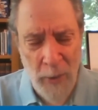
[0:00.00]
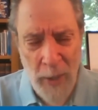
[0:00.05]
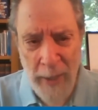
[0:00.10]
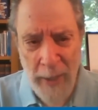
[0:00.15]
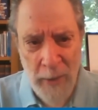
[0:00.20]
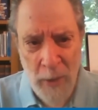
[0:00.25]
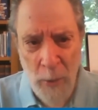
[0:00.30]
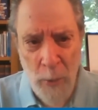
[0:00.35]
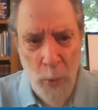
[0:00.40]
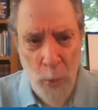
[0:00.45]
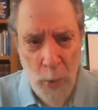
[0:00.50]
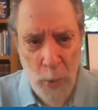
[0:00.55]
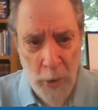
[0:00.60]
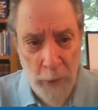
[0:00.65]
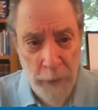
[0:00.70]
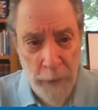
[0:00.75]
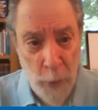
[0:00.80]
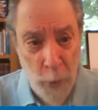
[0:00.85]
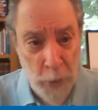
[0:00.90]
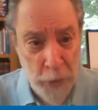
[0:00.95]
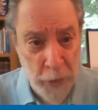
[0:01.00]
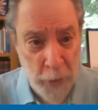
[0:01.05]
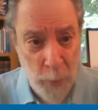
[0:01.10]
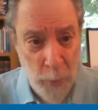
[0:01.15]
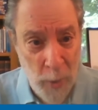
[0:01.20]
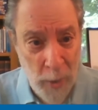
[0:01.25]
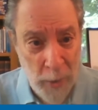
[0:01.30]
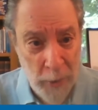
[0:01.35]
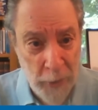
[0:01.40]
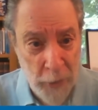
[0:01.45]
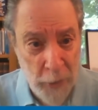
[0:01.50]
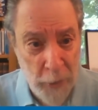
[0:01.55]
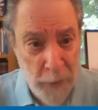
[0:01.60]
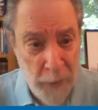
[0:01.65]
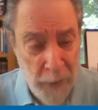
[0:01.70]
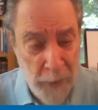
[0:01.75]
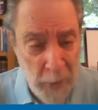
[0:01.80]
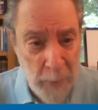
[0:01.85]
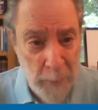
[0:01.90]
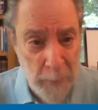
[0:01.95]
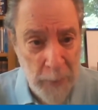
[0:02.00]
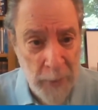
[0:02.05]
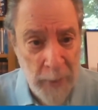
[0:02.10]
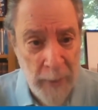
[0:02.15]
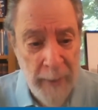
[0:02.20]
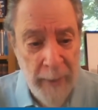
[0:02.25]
I know all of Orson Welles' films.